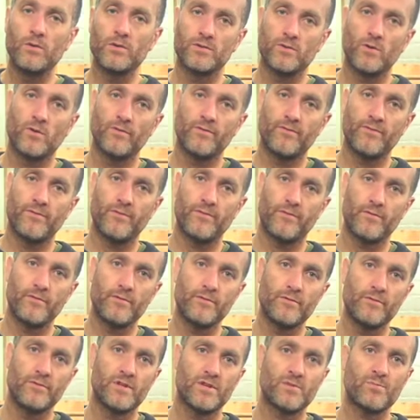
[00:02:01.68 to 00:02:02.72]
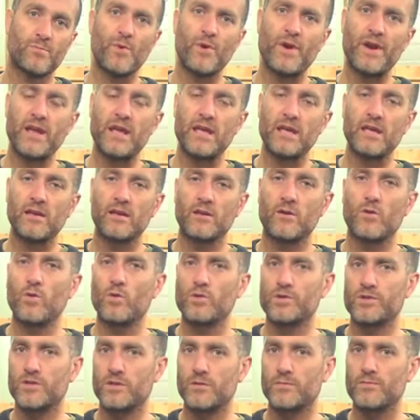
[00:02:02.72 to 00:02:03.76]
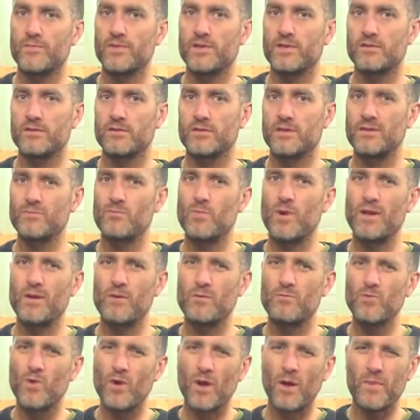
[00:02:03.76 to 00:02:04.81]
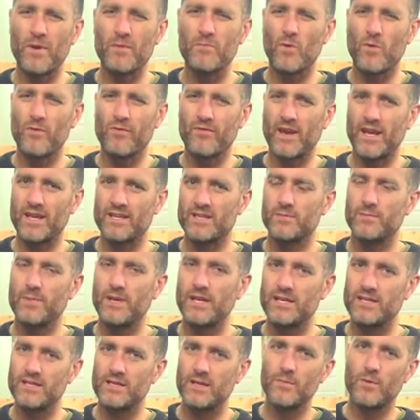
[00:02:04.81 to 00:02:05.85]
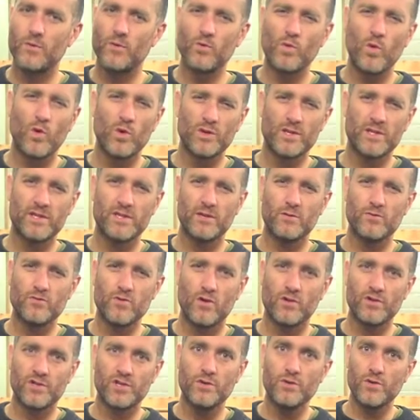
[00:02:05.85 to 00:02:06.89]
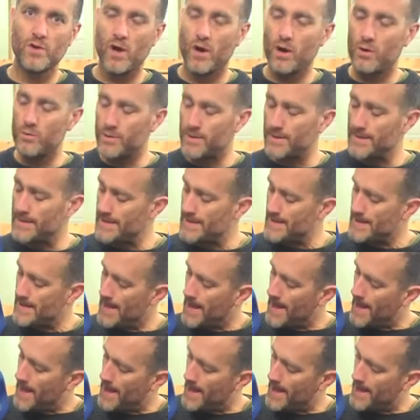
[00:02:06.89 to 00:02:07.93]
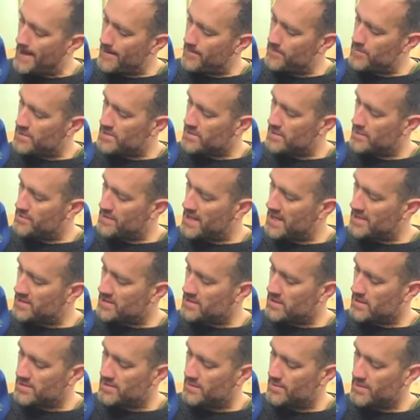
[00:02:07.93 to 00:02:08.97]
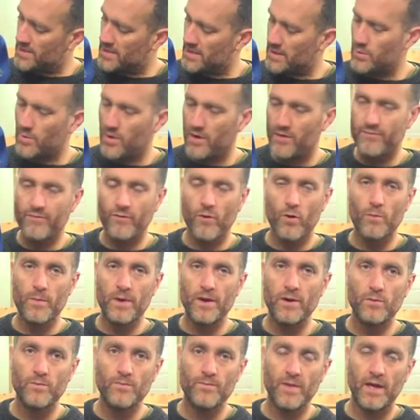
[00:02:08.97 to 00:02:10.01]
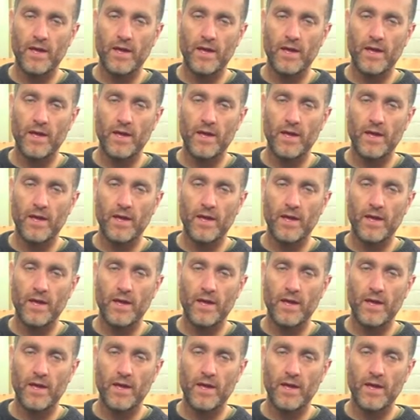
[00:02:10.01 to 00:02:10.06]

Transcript: sort of through spring and autumn, where you want a bit more flexibility but the water's still not too cold. So that's typically where a 4mm